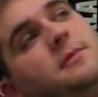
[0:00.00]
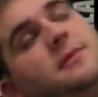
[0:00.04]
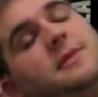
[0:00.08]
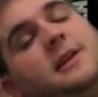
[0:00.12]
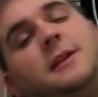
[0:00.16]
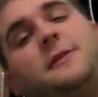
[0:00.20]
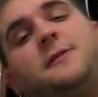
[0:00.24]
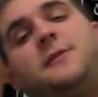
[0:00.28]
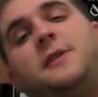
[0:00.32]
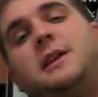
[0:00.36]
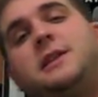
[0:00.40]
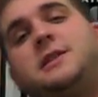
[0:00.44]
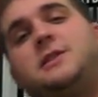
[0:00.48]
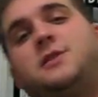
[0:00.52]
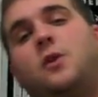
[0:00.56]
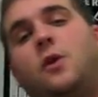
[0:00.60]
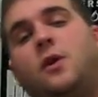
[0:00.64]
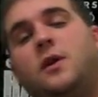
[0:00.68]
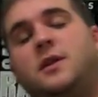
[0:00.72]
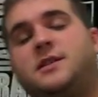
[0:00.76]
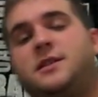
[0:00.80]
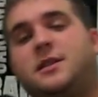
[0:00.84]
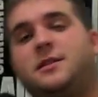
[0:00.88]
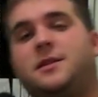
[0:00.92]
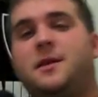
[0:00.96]
You got a funny
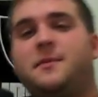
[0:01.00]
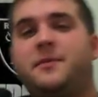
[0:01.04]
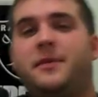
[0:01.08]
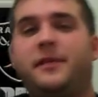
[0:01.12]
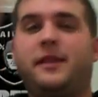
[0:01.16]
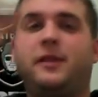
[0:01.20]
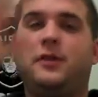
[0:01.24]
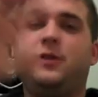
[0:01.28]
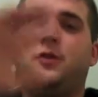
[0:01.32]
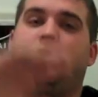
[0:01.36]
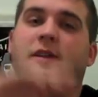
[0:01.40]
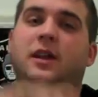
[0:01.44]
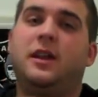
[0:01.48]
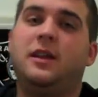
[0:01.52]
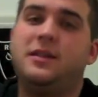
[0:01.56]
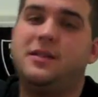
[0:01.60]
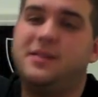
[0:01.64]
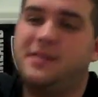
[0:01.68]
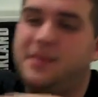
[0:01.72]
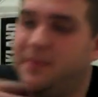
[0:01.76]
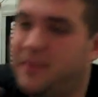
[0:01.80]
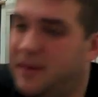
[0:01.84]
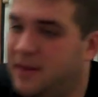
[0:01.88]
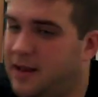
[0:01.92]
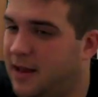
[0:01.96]
story, something that you did,
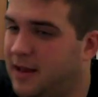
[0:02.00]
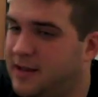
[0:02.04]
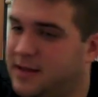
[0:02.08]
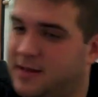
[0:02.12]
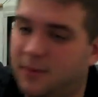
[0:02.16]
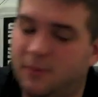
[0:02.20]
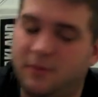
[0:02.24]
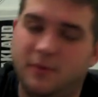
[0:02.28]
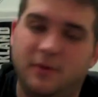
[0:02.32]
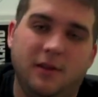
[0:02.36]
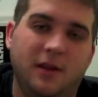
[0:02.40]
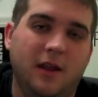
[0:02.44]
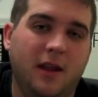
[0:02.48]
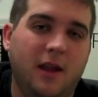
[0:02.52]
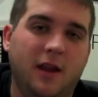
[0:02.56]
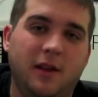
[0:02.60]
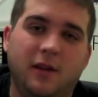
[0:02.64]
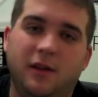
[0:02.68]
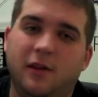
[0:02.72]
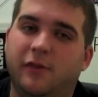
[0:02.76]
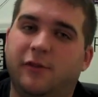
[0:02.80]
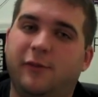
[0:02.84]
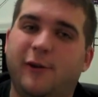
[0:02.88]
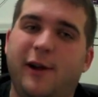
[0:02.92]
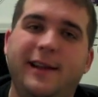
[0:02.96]
something that
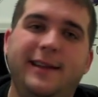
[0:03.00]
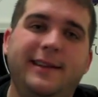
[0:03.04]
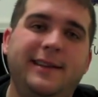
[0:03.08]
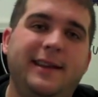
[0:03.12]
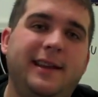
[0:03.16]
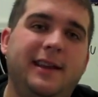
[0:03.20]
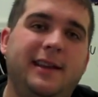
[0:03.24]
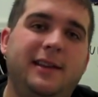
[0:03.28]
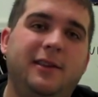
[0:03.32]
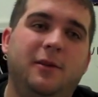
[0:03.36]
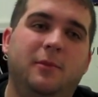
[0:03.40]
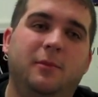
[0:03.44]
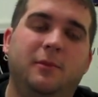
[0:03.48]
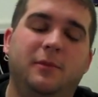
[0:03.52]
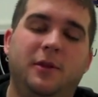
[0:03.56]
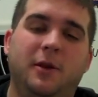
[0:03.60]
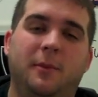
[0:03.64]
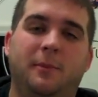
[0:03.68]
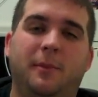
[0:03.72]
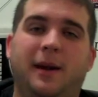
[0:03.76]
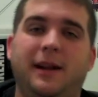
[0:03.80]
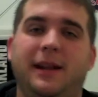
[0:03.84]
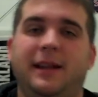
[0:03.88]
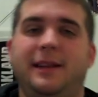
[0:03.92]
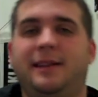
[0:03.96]
your friend did,
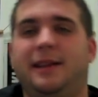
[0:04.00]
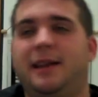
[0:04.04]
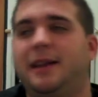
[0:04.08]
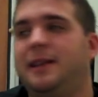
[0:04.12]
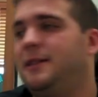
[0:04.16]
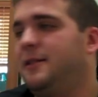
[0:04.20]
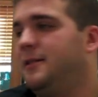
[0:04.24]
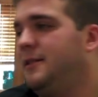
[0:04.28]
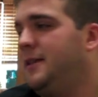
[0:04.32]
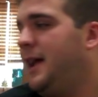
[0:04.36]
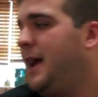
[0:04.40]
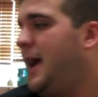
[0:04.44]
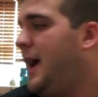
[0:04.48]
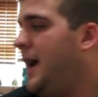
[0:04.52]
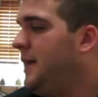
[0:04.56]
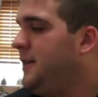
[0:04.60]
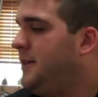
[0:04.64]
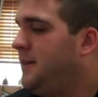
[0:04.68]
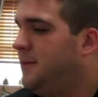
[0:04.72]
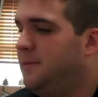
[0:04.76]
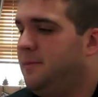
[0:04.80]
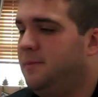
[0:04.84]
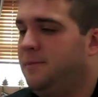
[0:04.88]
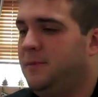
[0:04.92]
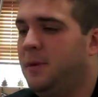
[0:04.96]
your buddy did, your
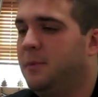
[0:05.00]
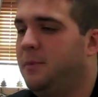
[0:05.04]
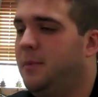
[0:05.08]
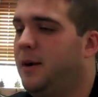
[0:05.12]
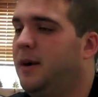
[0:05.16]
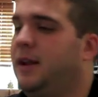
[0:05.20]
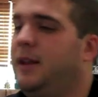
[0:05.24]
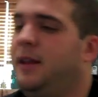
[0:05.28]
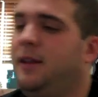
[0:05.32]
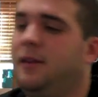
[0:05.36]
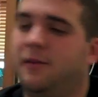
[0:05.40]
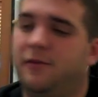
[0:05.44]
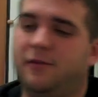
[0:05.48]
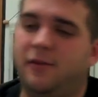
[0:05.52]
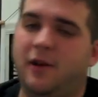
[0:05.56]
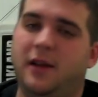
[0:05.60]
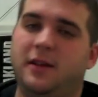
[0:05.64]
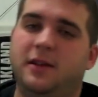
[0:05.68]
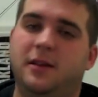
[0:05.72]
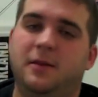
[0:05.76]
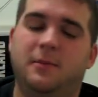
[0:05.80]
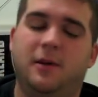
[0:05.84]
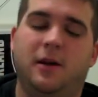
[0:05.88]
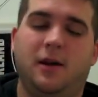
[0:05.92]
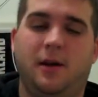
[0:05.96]
dad, your buddy, your
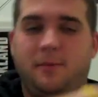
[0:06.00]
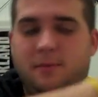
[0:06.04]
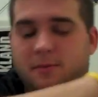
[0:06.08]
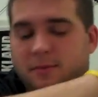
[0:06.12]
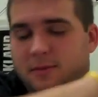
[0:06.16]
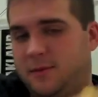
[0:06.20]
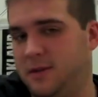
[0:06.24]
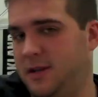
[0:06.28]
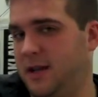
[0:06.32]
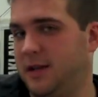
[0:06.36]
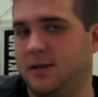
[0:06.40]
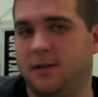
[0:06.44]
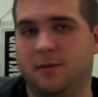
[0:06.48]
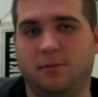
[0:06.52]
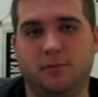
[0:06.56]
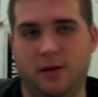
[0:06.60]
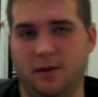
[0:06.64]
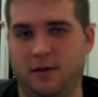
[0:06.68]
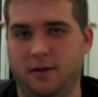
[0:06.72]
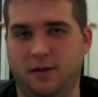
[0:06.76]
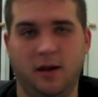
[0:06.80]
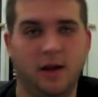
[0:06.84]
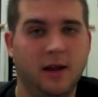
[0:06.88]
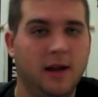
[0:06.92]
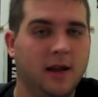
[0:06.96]
friend, your mom, sister,
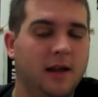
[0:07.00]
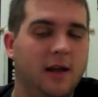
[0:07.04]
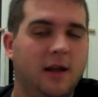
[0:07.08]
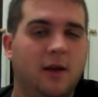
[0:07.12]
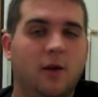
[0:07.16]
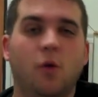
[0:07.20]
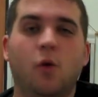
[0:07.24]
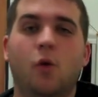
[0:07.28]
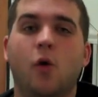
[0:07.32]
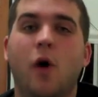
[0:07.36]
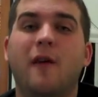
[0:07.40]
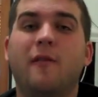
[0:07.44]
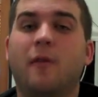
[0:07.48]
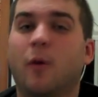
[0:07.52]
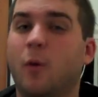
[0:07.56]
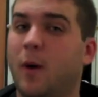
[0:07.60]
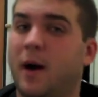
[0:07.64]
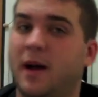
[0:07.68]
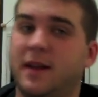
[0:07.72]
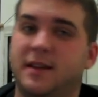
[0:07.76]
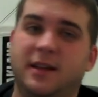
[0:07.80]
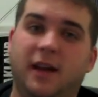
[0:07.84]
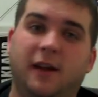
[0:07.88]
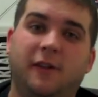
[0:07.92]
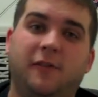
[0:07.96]
brother, whoever it
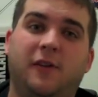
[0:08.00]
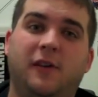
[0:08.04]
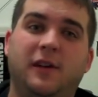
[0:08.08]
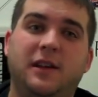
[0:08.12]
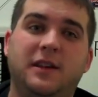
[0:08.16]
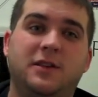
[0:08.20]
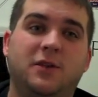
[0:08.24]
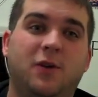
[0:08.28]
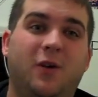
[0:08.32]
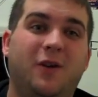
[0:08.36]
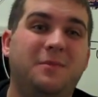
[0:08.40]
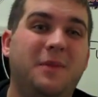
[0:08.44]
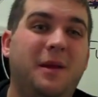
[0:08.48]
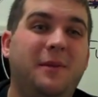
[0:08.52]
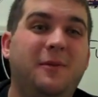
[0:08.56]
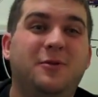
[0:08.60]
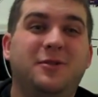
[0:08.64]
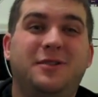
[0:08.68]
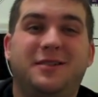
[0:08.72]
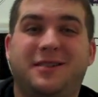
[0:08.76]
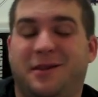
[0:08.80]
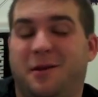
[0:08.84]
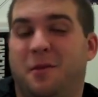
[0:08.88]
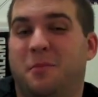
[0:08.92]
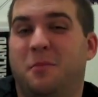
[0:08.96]
was. You got a funny story, maybe it
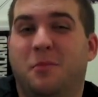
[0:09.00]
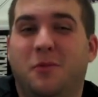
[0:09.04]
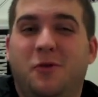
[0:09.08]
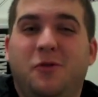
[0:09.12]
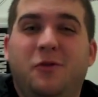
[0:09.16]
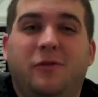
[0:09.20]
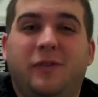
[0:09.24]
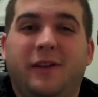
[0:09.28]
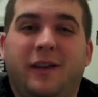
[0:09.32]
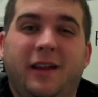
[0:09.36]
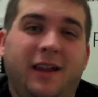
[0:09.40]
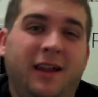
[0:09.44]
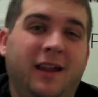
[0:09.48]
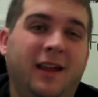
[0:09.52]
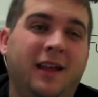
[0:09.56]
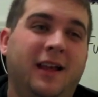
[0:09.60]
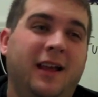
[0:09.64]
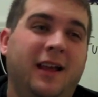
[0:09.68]
was just in a movie